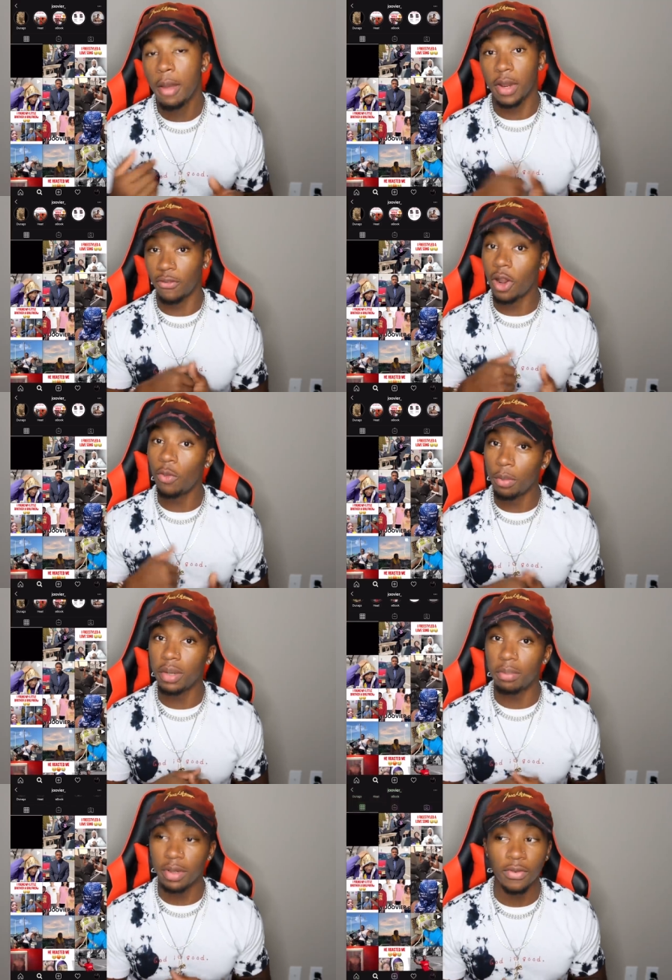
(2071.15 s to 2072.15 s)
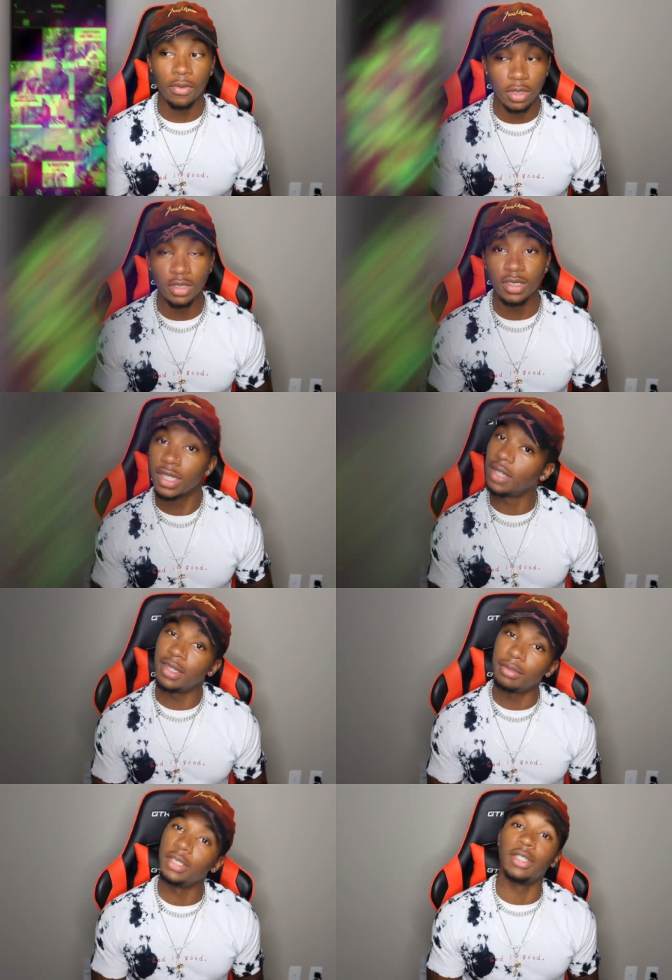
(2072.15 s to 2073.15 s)
But if y'all want me to be for real on this
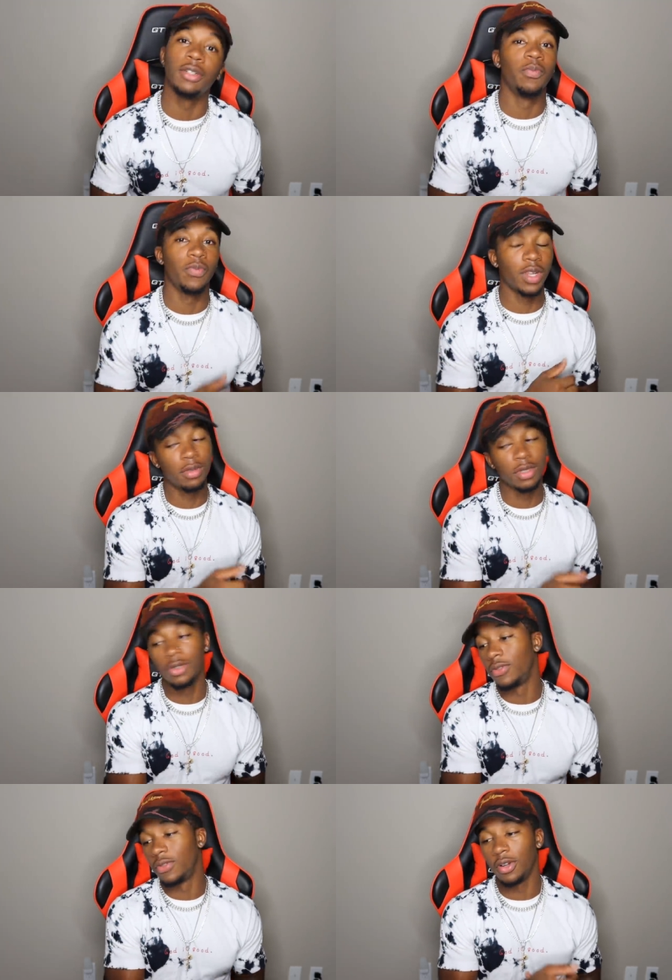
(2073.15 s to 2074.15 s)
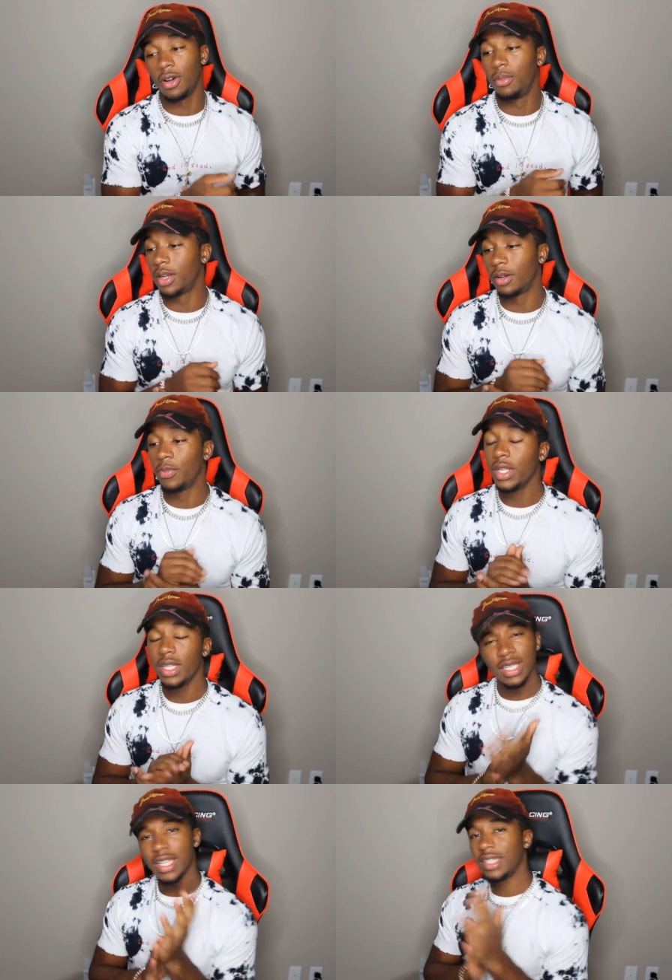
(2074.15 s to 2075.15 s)
app, let me know. And I'm gonna do it for y'all. But um,
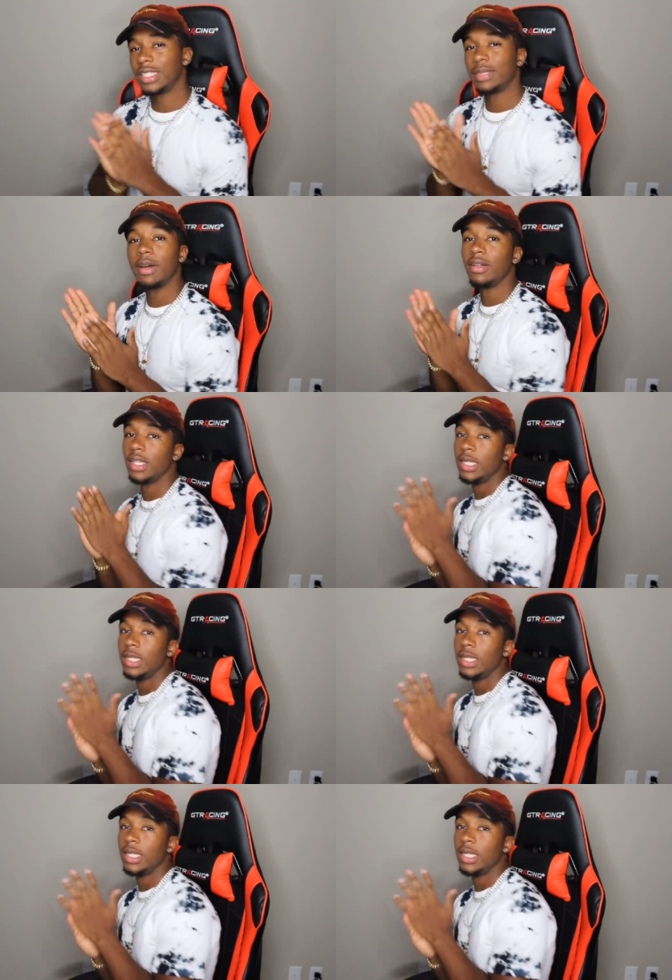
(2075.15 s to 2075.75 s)
yeah, that's about it.